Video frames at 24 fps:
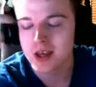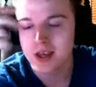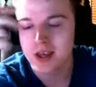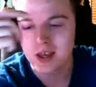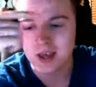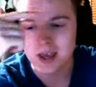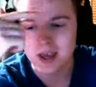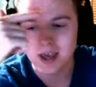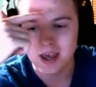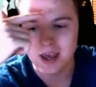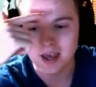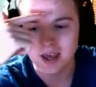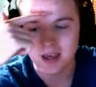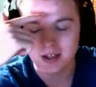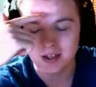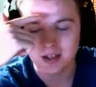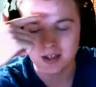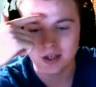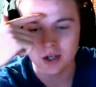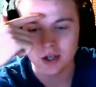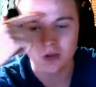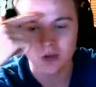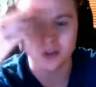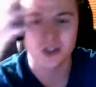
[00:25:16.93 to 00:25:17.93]
And
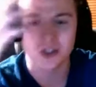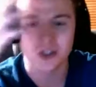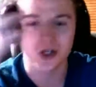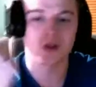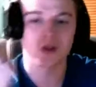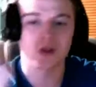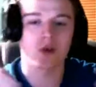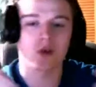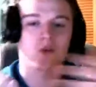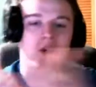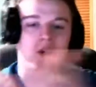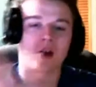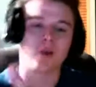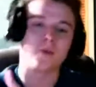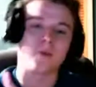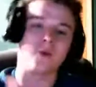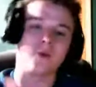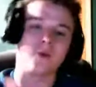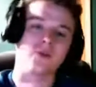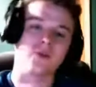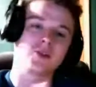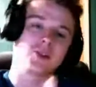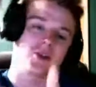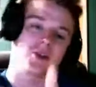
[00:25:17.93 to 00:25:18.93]
start throwing
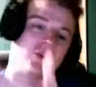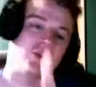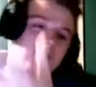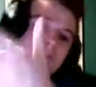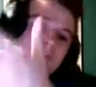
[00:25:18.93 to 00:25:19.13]
elbows on